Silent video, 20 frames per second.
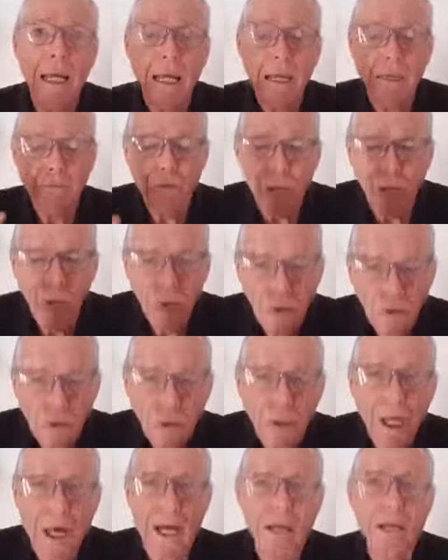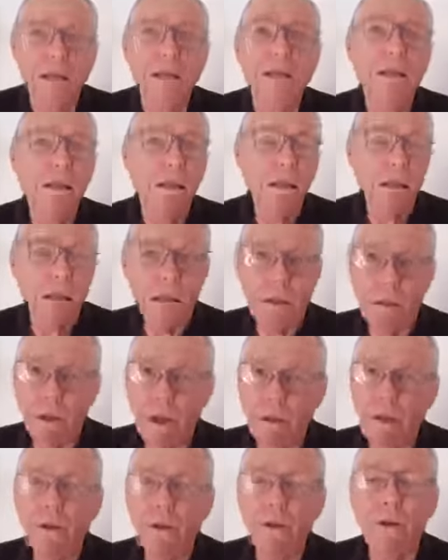If you do that,
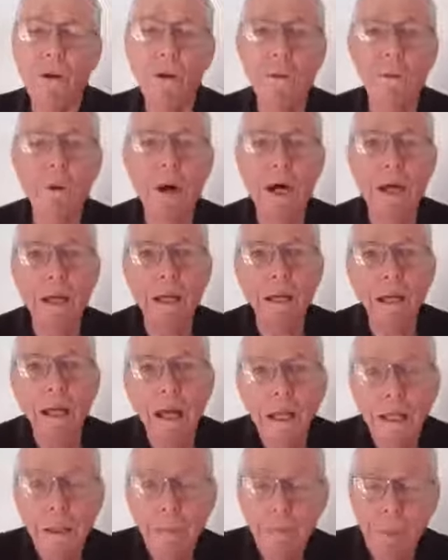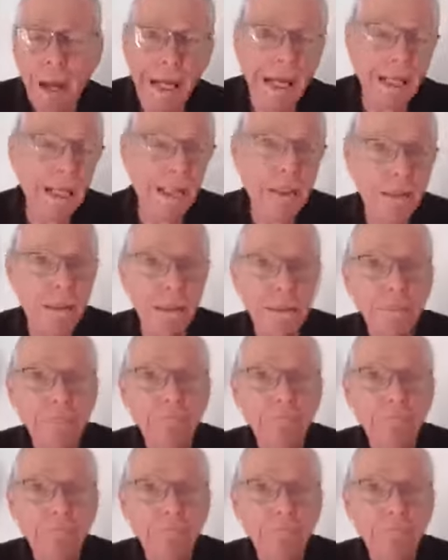then you're on the way. The paintings,